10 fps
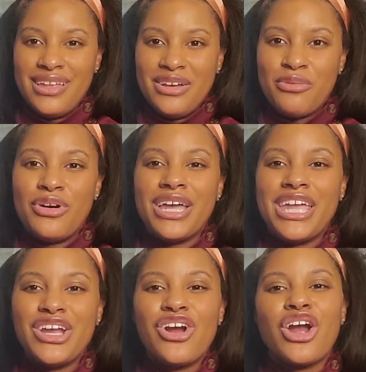Well,
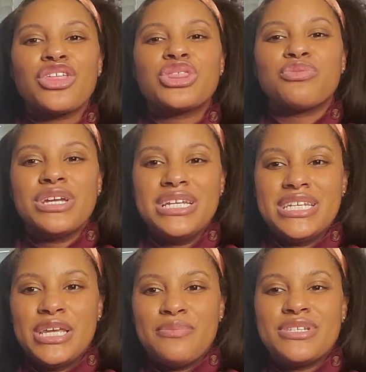here are 3
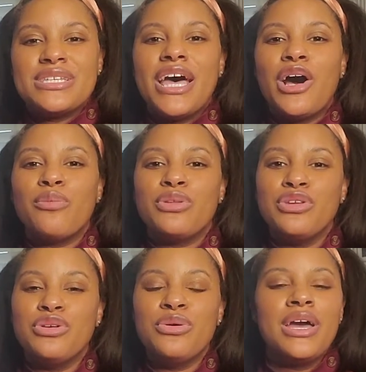tips to help
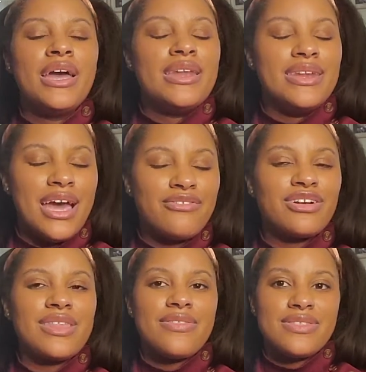you never
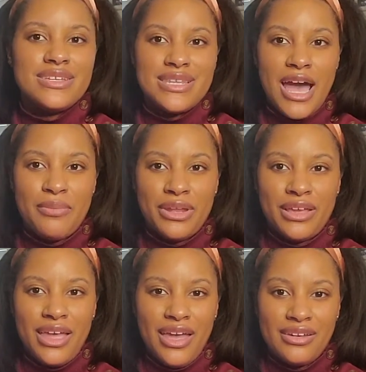let this happen
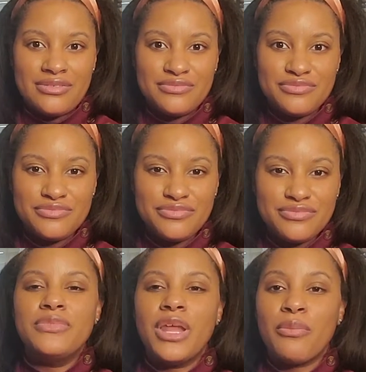again.
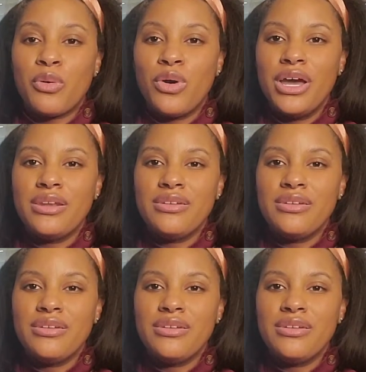Number 1,